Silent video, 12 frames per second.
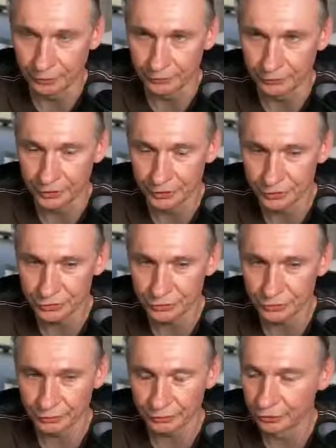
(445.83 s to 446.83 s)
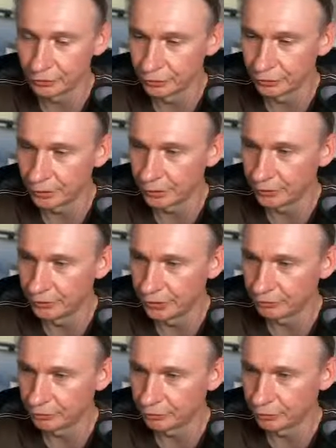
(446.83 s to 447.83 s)
Things that you
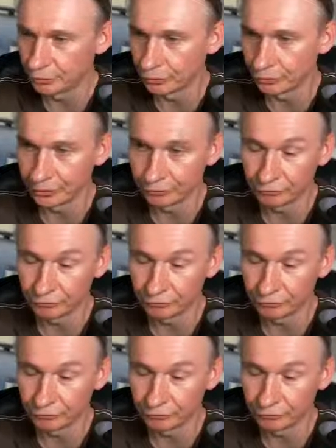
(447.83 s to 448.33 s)
need to connect